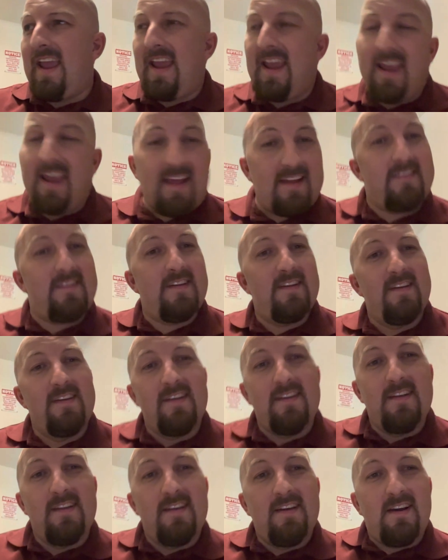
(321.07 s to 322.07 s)
and
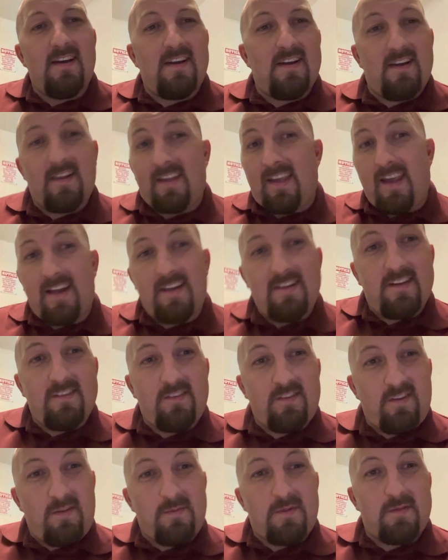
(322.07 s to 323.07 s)
uh, Canada
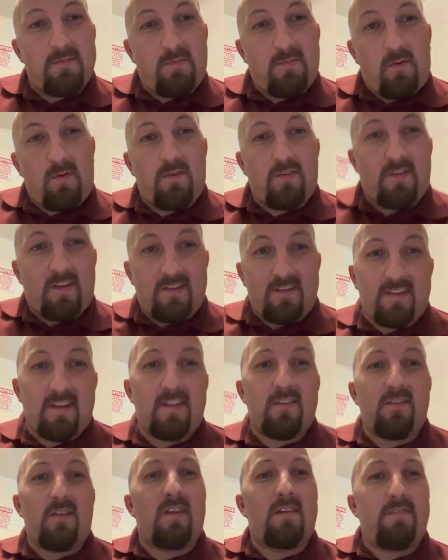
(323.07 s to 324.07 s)
just opened the borders again
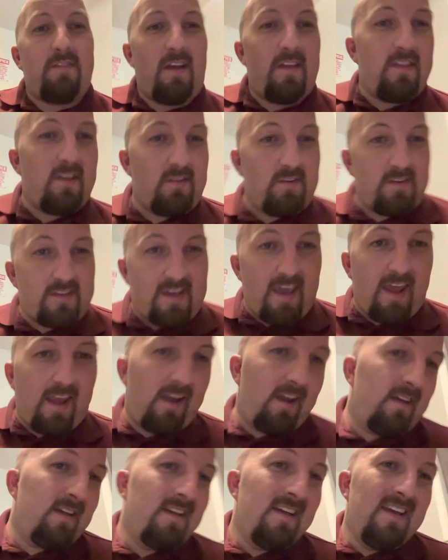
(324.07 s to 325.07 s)
today, so I can finally go to
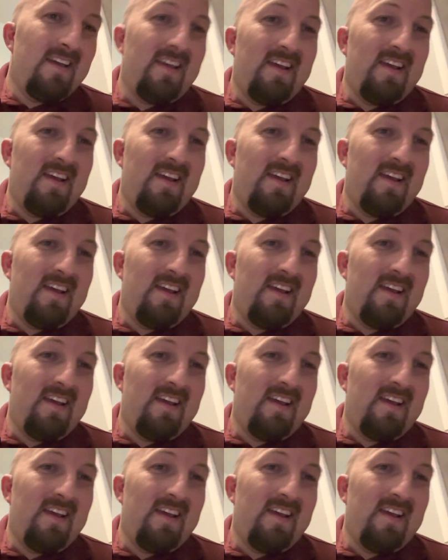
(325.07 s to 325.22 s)
Canada.